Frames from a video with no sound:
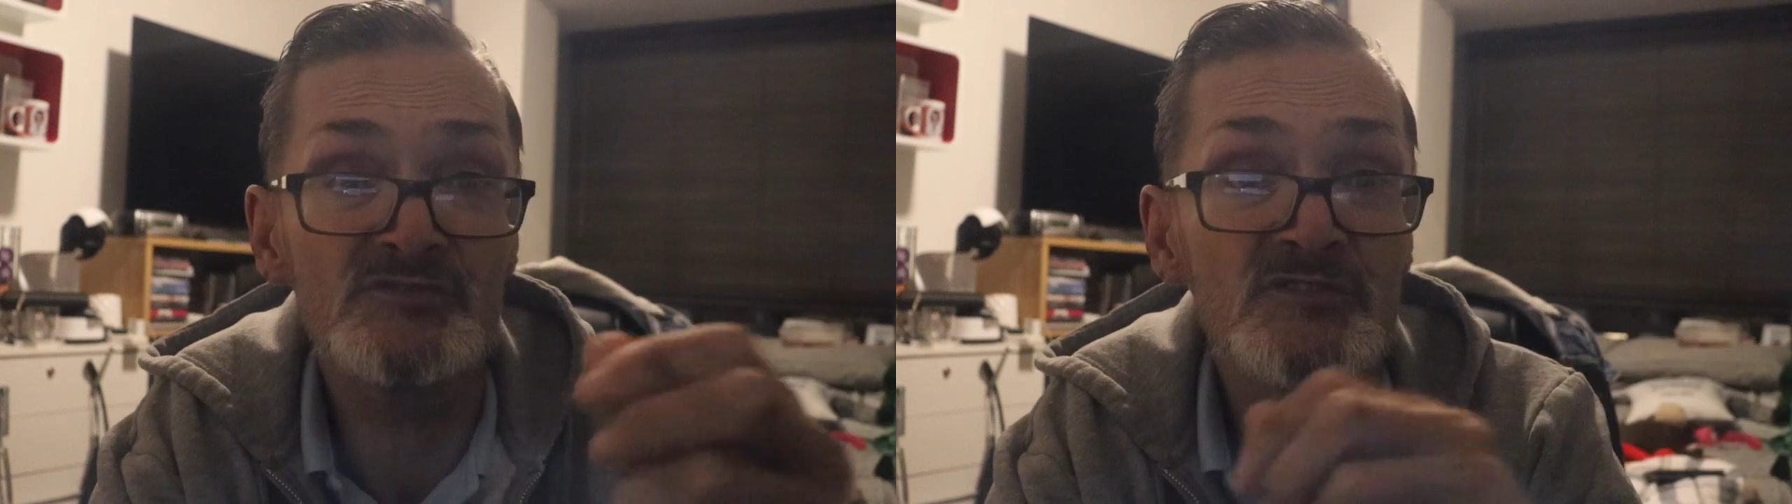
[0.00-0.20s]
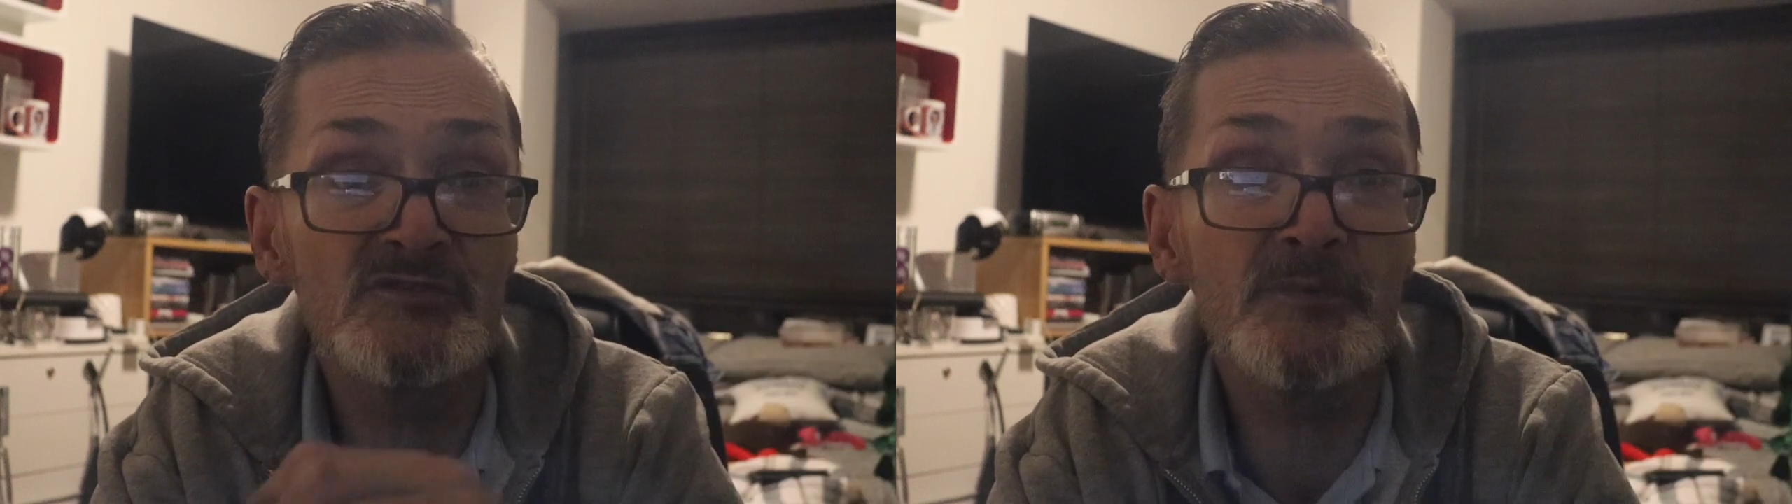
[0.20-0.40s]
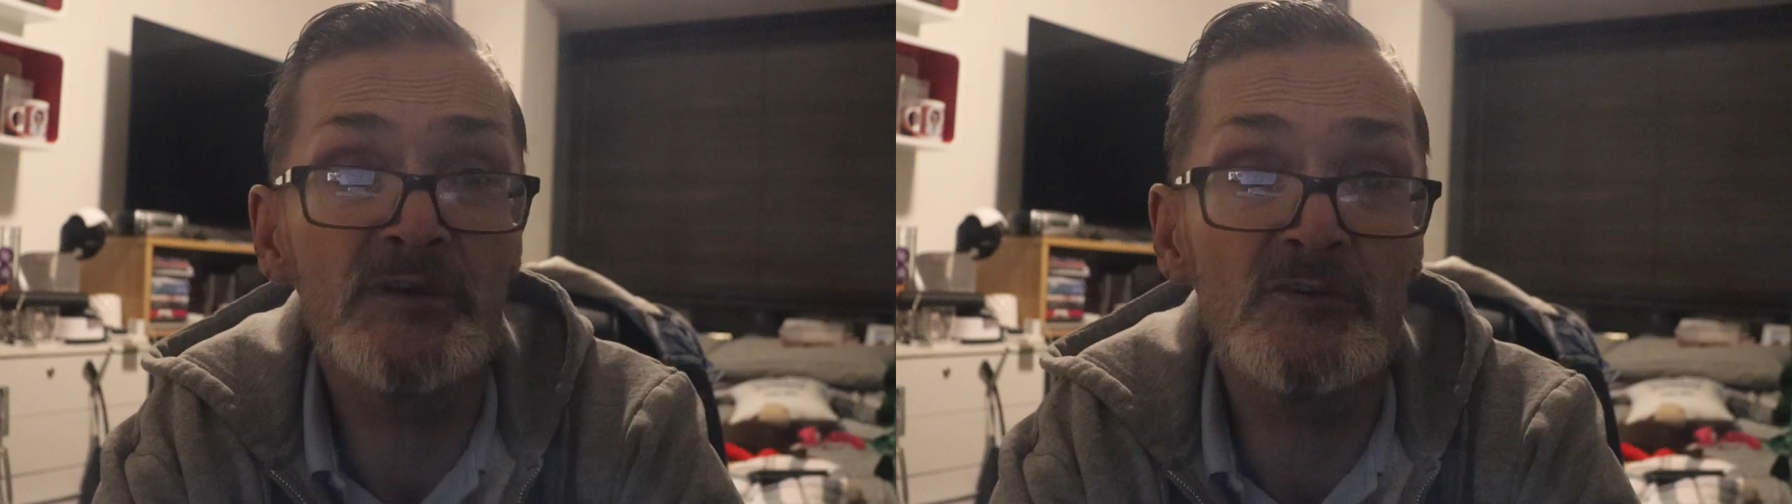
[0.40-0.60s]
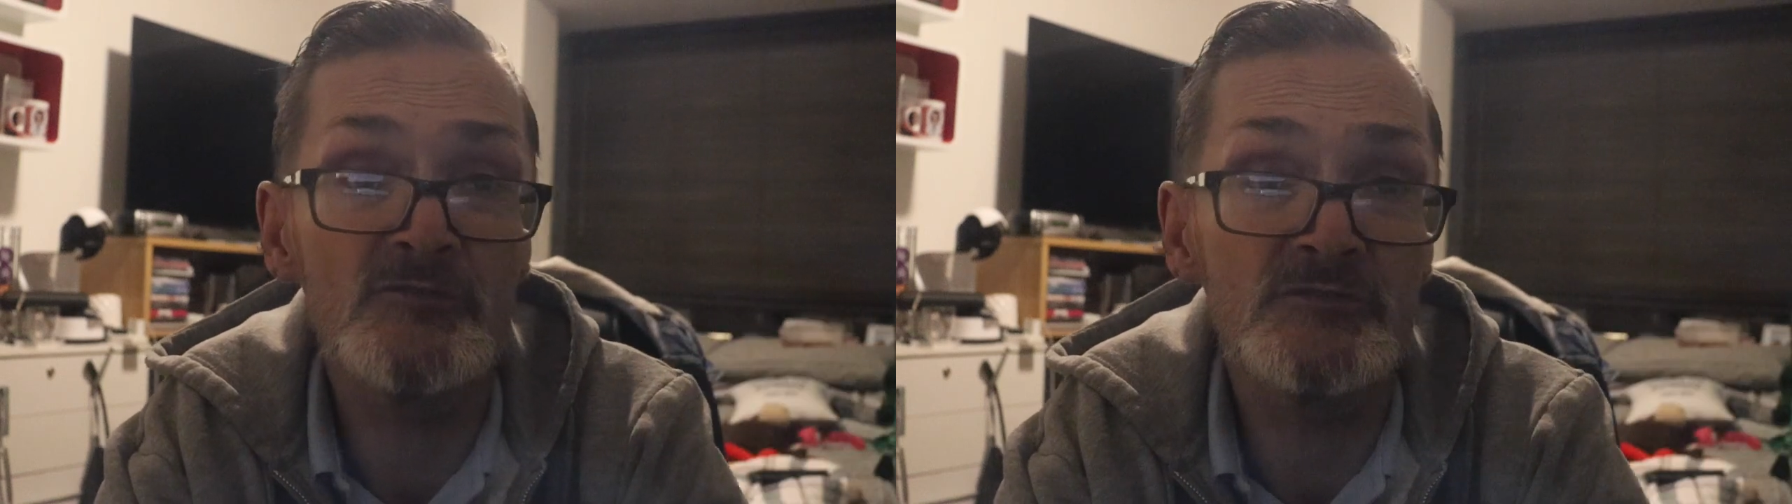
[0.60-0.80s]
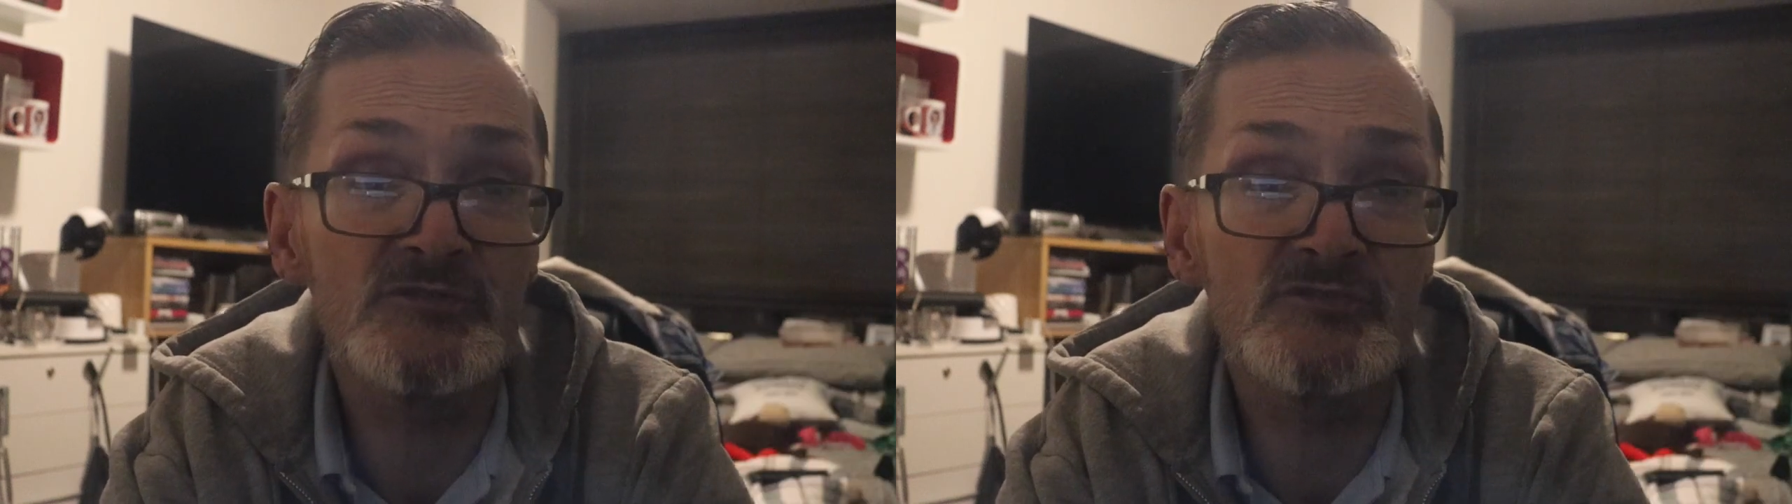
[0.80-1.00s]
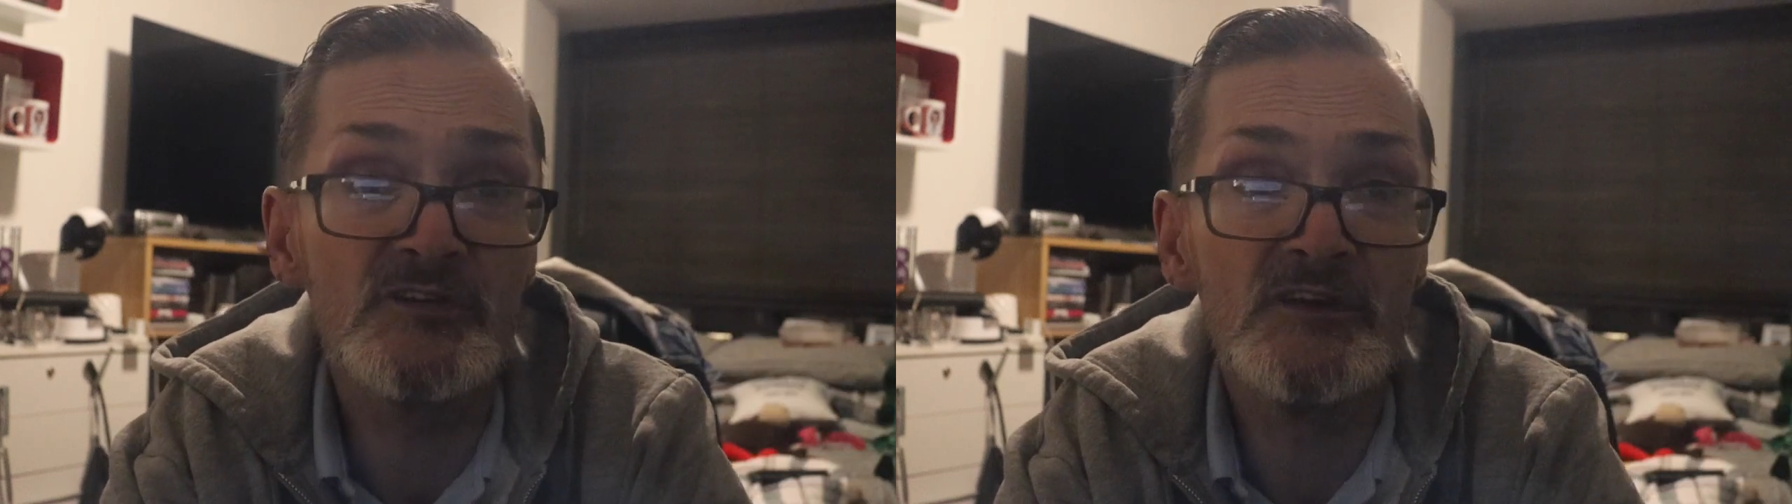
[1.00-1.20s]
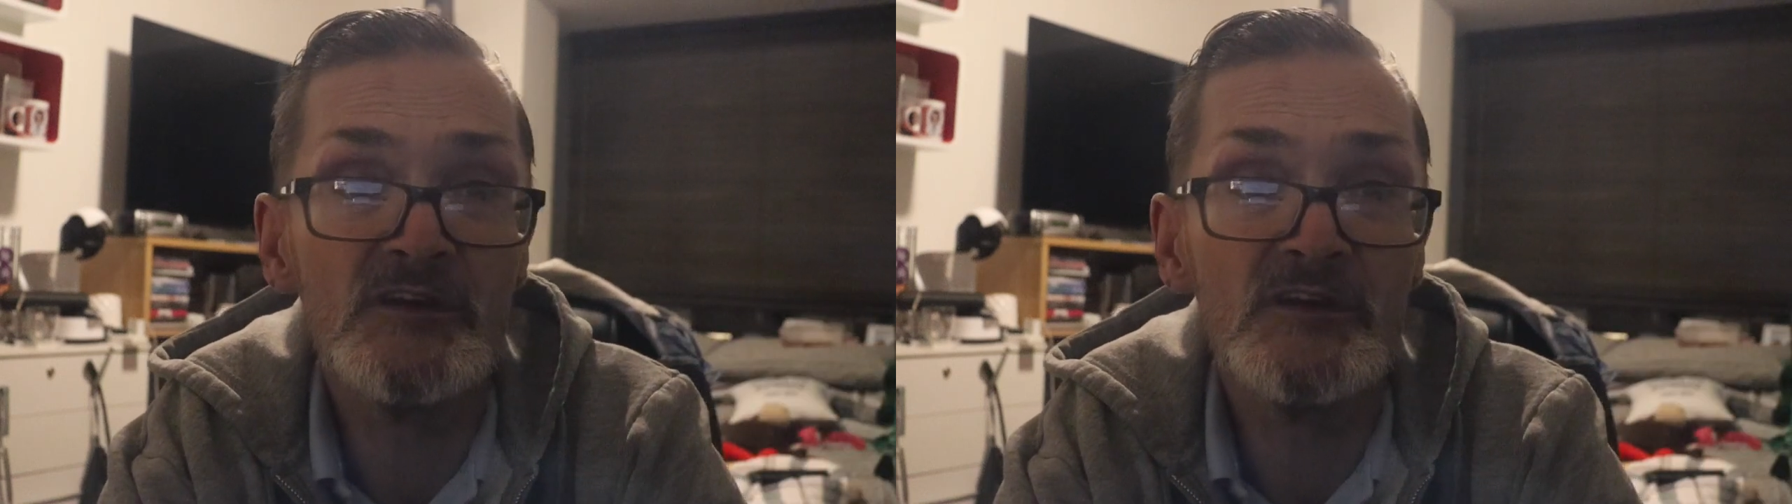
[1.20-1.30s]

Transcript: disappearance.